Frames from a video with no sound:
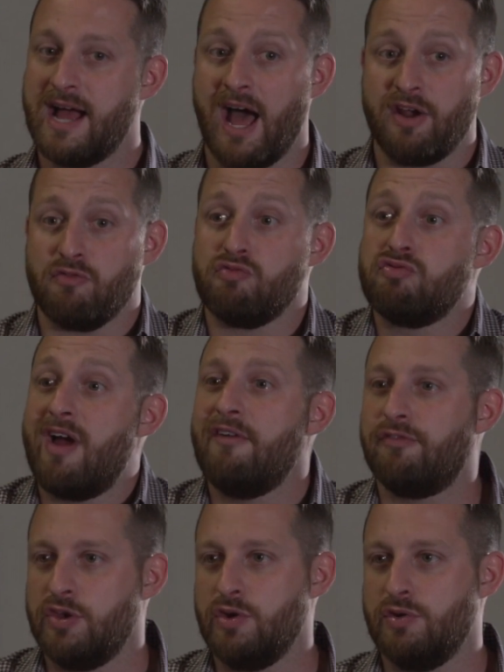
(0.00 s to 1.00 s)
and a
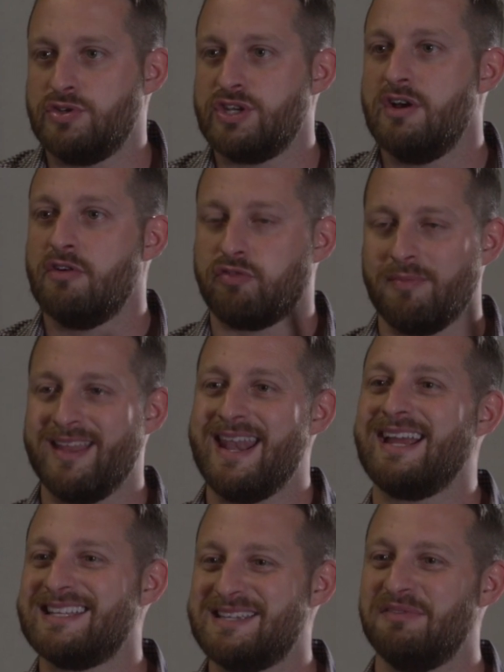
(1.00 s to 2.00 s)
refuge from the
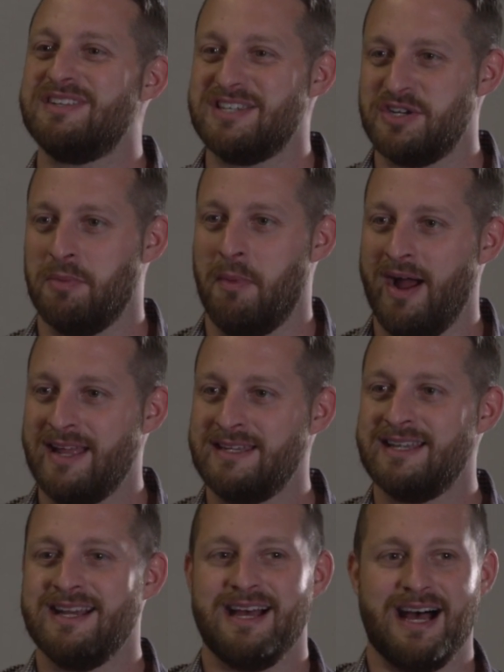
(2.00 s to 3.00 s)
negativity in your mind,